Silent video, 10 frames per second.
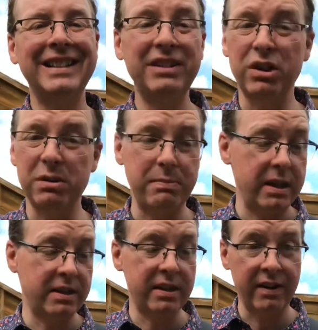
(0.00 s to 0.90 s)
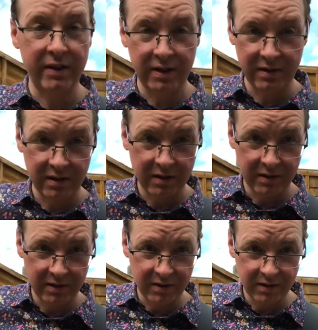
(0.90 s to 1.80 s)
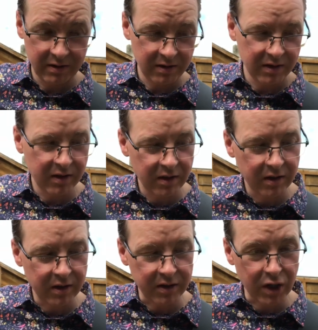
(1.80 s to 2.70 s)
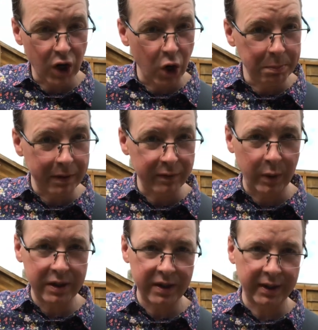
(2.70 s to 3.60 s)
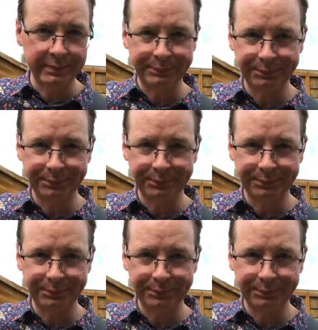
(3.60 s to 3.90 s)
just B7, just open voicing,